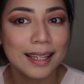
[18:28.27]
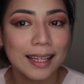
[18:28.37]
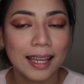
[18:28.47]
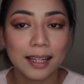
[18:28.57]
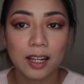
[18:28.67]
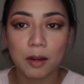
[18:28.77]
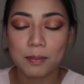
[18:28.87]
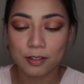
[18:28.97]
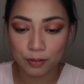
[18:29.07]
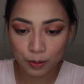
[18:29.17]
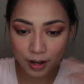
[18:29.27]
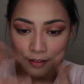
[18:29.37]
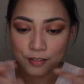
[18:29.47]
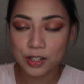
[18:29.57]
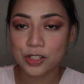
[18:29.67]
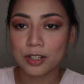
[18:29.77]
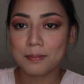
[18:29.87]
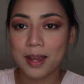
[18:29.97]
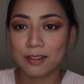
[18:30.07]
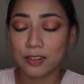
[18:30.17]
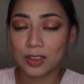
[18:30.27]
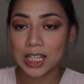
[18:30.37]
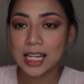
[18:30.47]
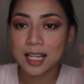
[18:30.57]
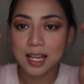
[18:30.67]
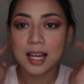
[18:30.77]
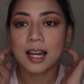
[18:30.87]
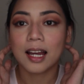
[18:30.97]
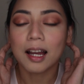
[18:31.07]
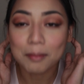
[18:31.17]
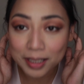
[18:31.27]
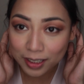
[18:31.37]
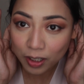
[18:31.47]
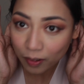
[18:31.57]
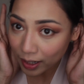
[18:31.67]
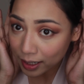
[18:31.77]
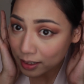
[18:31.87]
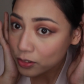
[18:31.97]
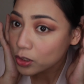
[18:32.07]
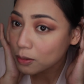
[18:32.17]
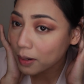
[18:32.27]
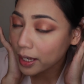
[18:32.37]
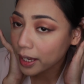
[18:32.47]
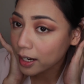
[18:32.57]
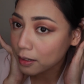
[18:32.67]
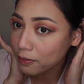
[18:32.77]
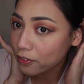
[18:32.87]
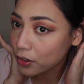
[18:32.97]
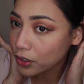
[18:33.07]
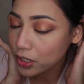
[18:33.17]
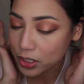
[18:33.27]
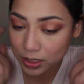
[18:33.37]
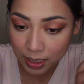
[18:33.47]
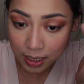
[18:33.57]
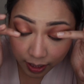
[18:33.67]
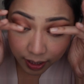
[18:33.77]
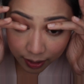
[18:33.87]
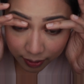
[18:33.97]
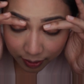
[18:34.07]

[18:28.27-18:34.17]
Okay, now before I finish up everything, I'm gonna go ahead and do my hair first, and